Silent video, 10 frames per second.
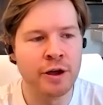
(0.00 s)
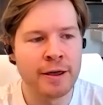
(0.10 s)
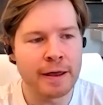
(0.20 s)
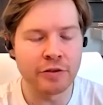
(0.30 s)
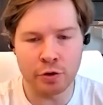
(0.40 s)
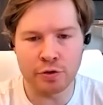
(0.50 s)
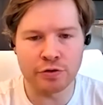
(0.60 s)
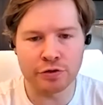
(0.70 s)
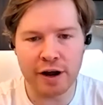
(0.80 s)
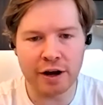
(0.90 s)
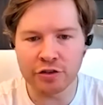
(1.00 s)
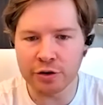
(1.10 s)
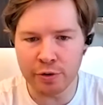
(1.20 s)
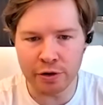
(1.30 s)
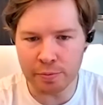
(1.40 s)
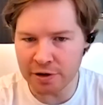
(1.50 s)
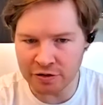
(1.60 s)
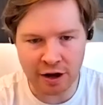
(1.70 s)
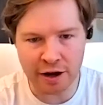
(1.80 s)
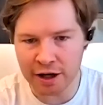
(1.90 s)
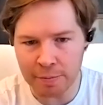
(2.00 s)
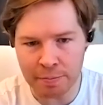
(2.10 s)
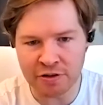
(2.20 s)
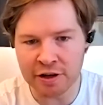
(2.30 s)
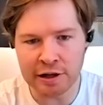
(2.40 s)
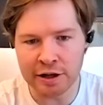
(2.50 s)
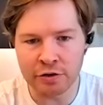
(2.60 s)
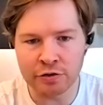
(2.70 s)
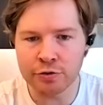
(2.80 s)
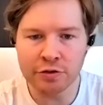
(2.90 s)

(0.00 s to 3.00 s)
its own strategy, whether it be targeting a particular industry.